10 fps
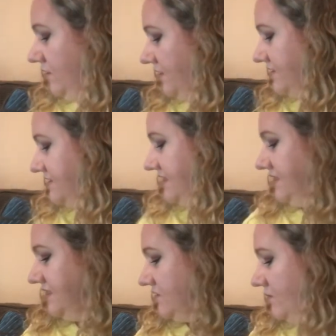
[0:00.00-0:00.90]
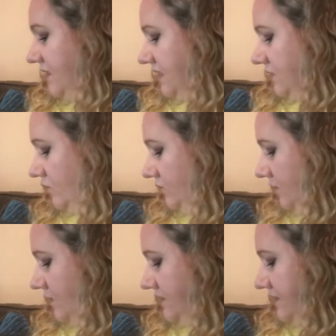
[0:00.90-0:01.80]
I say, these are my kind of older
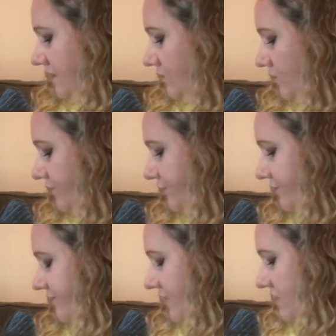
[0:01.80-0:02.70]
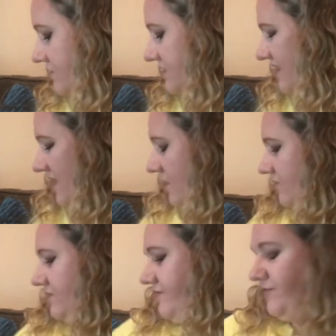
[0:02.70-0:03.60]
ones that I'm going through first.
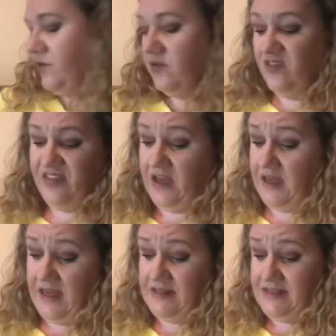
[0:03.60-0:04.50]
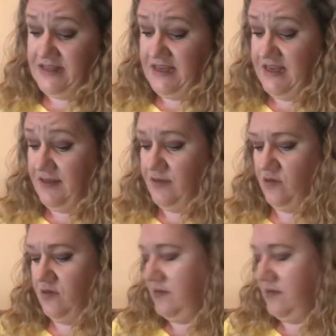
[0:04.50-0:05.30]
There's a few that I can't see, so